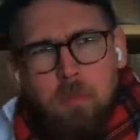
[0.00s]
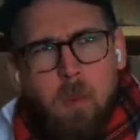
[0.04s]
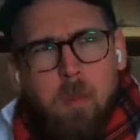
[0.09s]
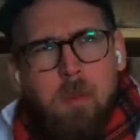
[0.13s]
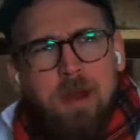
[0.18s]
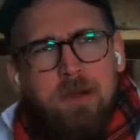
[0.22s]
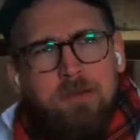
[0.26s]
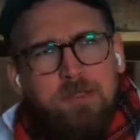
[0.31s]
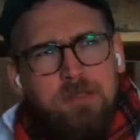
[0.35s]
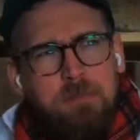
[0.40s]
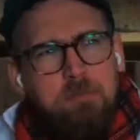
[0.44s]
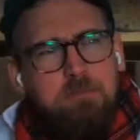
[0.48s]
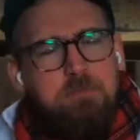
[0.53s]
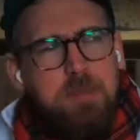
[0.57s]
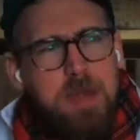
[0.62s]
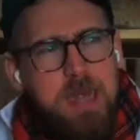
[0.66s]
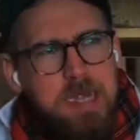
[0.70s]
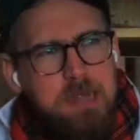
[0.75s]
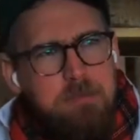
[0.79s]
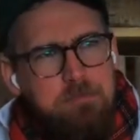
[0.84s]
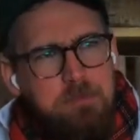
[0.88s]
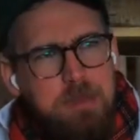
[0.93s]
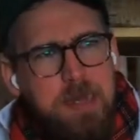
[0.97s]
That was a
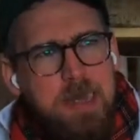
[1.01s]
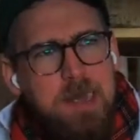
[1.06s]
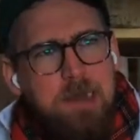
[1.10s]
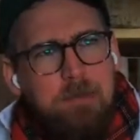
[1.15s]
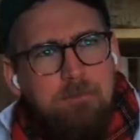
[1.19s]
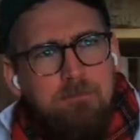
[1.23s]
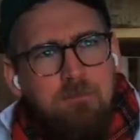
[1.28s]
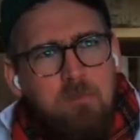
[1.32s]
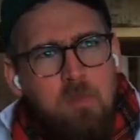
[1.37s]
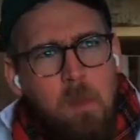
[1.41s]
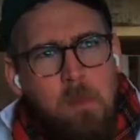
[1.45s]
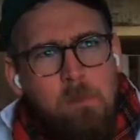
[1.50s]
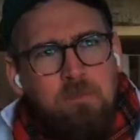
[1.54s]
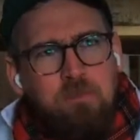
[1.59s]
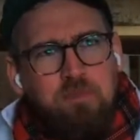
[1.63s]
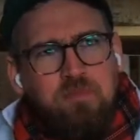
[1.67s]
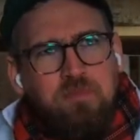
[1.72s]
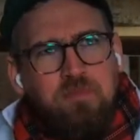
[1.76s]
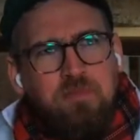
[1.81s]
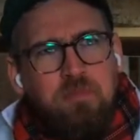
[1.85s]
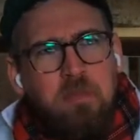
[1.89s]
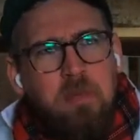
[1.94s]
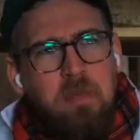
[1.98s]
big bit.
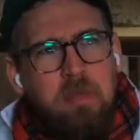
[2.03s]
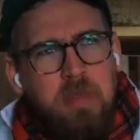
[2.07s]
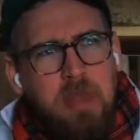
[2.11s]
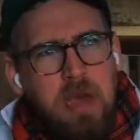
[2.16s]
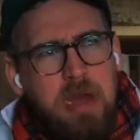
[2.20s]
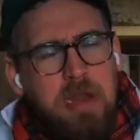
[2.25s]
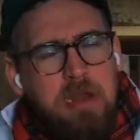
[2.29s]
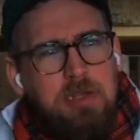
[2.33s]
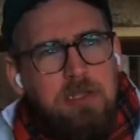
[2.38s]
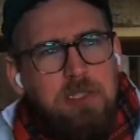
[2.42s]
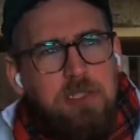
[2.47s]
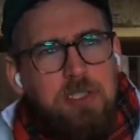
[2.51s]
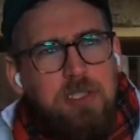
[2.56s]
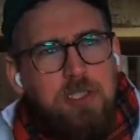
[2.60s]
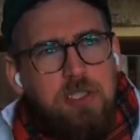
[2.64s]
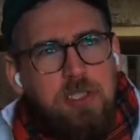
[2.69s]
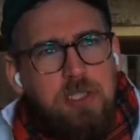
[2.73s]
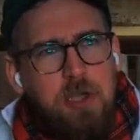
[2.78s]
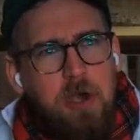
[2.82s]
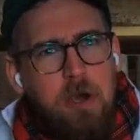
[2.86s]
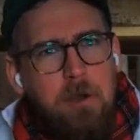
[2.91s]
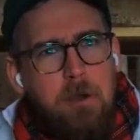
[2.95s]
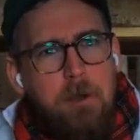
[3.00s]
That is
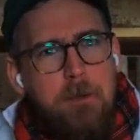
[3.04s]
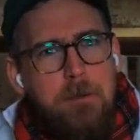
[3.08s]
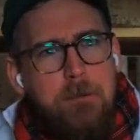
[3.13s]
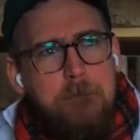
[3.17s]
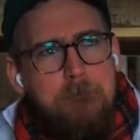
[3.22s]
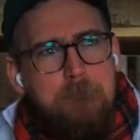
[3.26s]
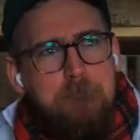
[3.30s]
so